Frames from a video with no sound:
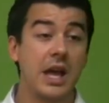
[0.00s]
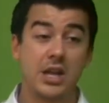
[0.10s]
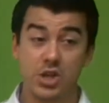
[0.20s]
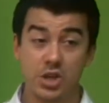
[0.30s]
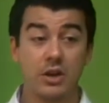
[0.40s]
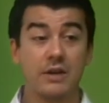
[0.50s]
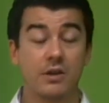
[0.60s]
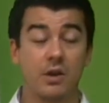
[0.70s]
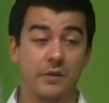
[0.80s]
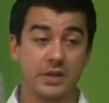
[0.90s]
and you don't have
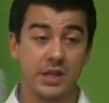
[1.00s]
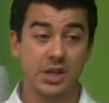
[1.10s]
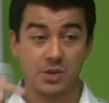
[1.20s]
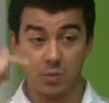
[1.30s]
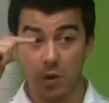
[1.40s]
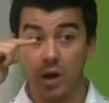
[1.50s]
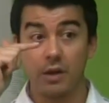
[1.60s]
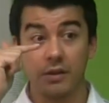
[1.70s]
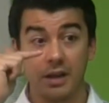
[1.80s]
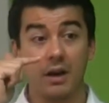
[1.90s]
a conversation
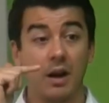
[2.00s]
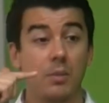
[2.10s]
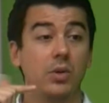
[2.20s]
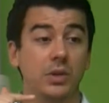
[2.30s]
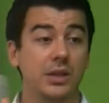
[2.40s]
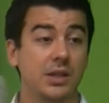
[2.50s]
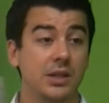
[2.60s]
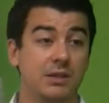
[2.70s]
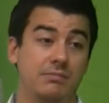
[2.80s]
while they're eyeballing it.